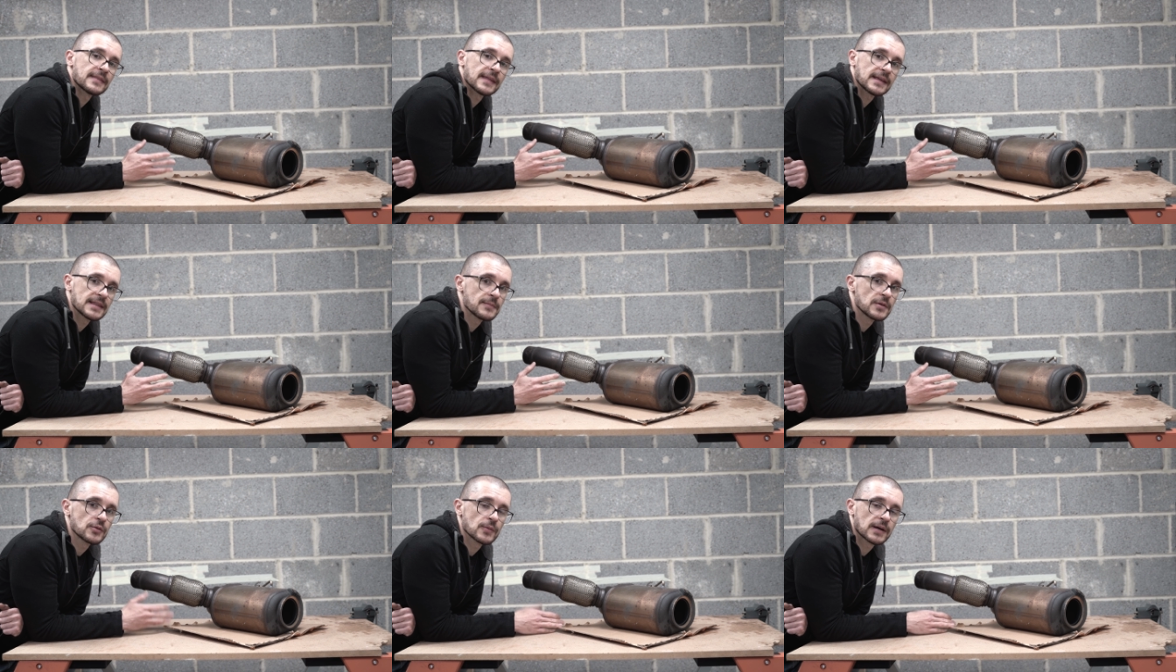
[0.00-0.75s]
Take
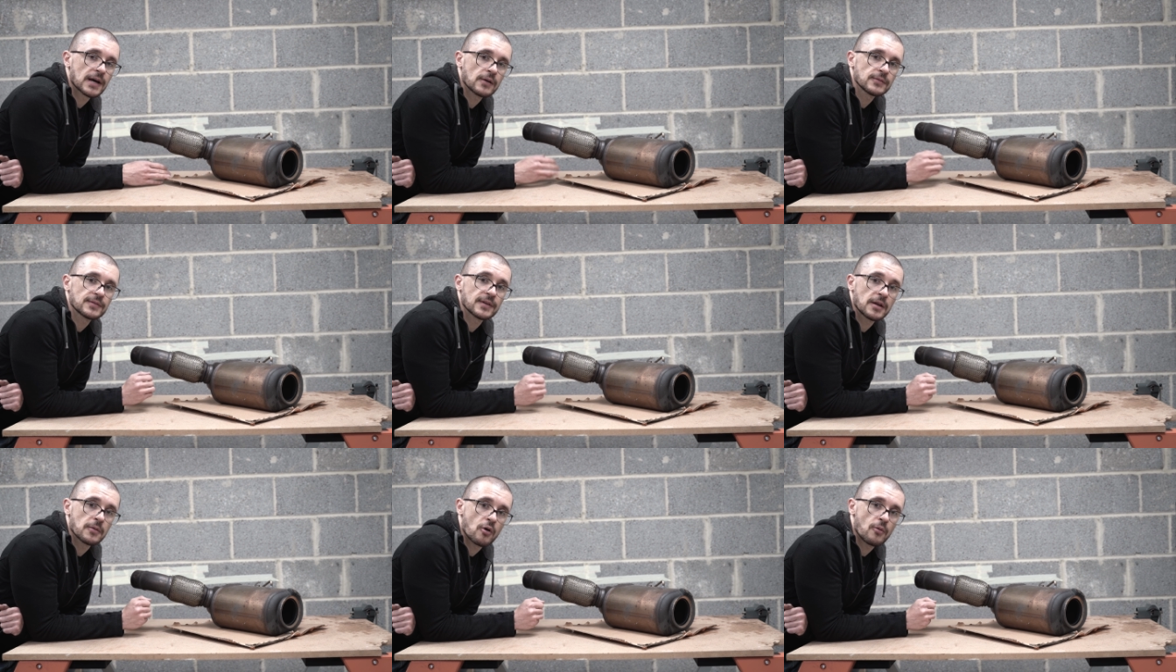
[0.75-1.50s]
them into account,
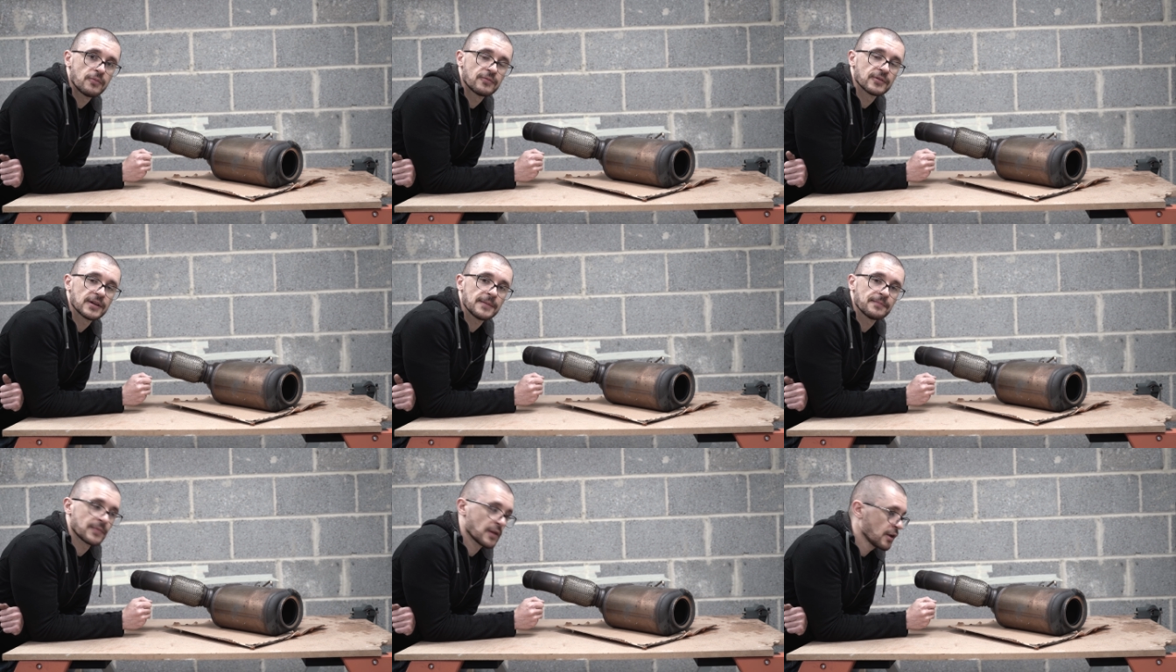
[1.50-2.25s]
and
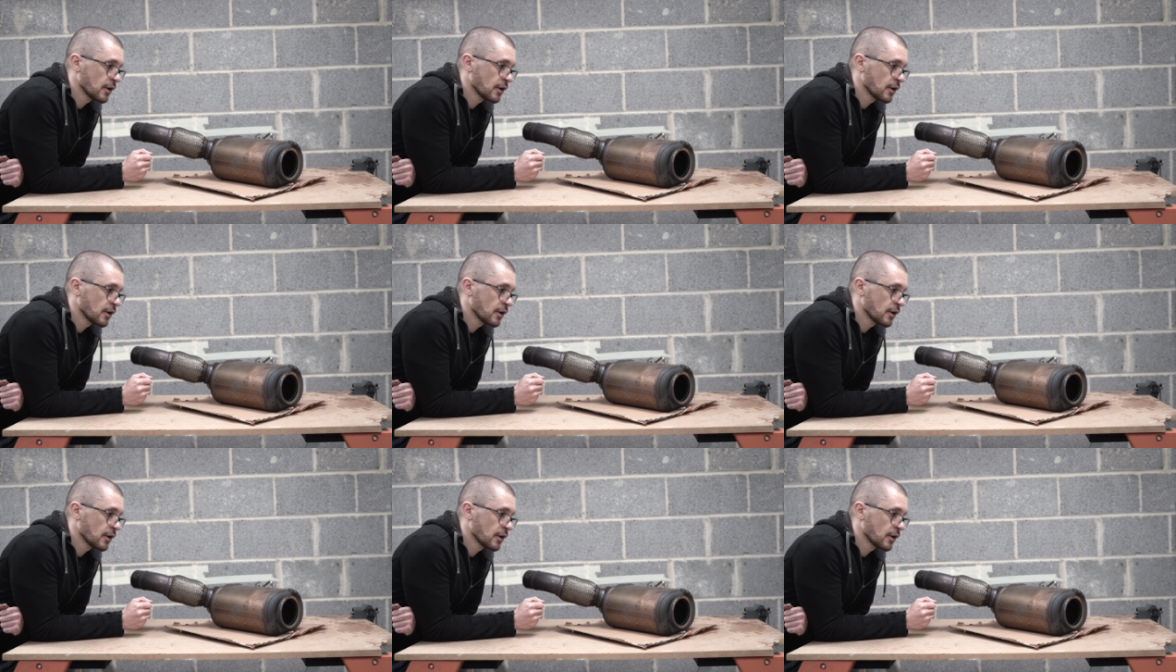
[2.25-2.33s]
hopefully,